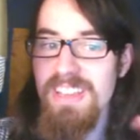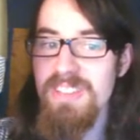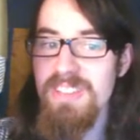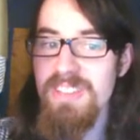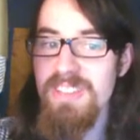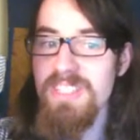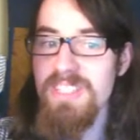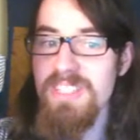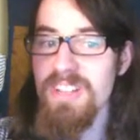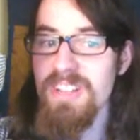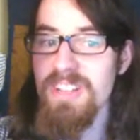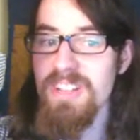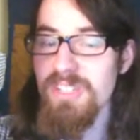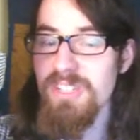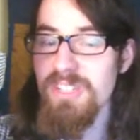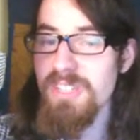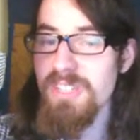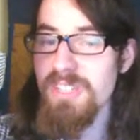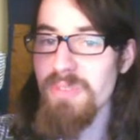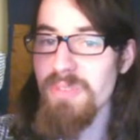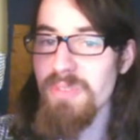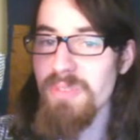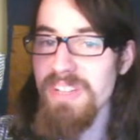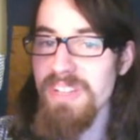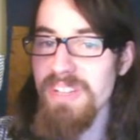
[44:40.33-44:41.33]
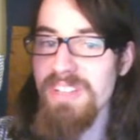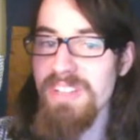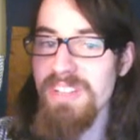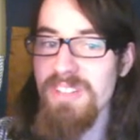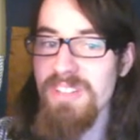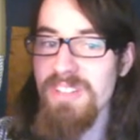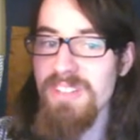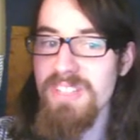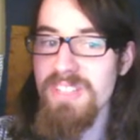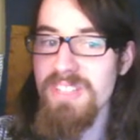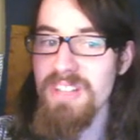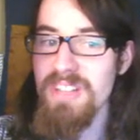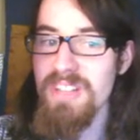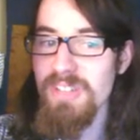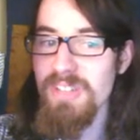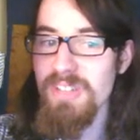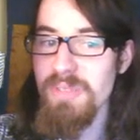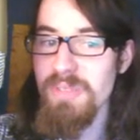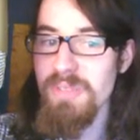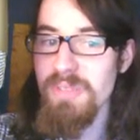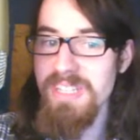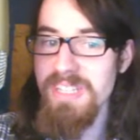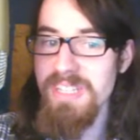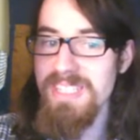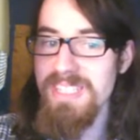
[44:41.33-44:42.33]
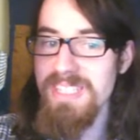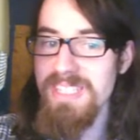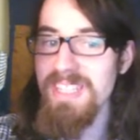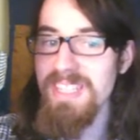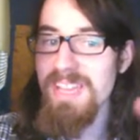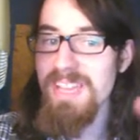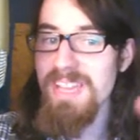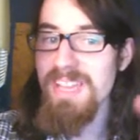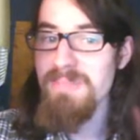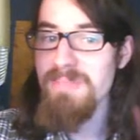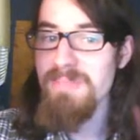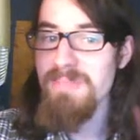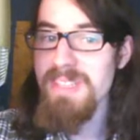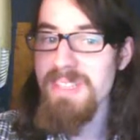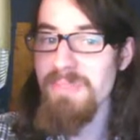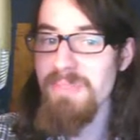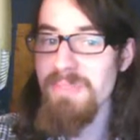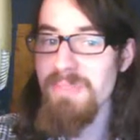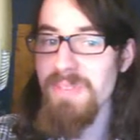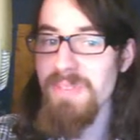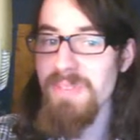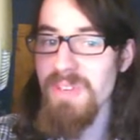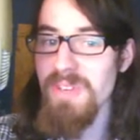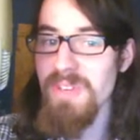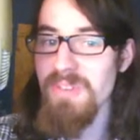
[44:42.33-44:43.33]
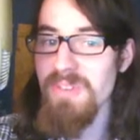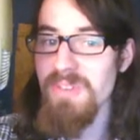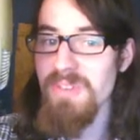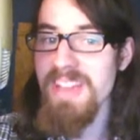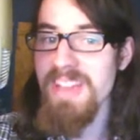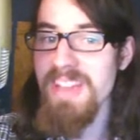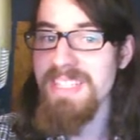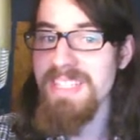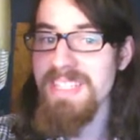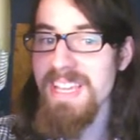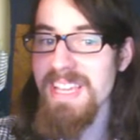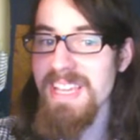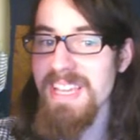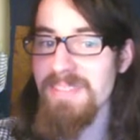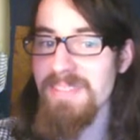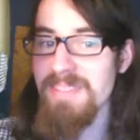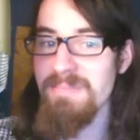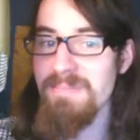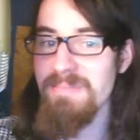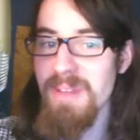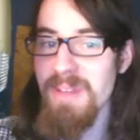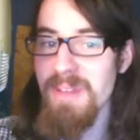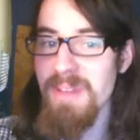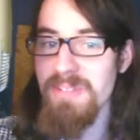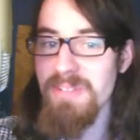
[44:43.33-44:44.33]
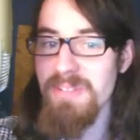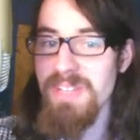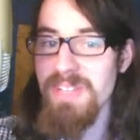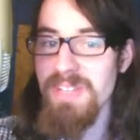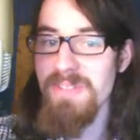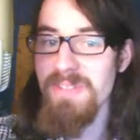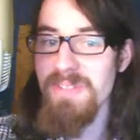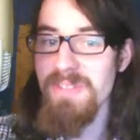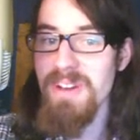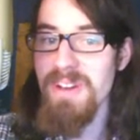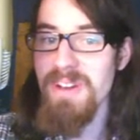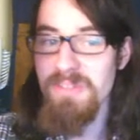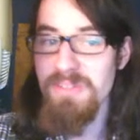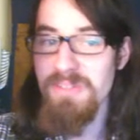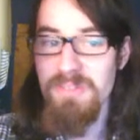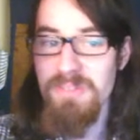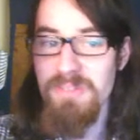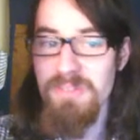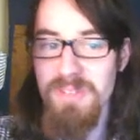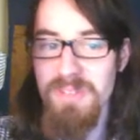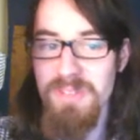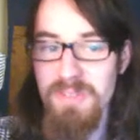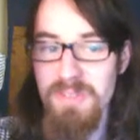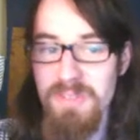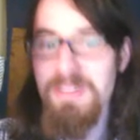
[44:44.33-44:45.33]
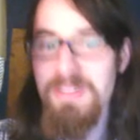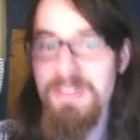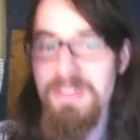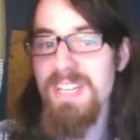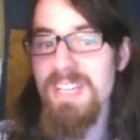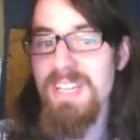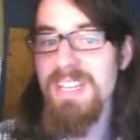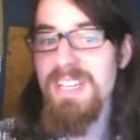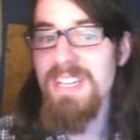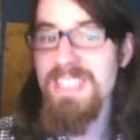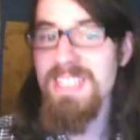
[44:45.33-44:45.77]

Nostalgia Critic's Les Mis review and sang a parody of I Dreamed a Dreams.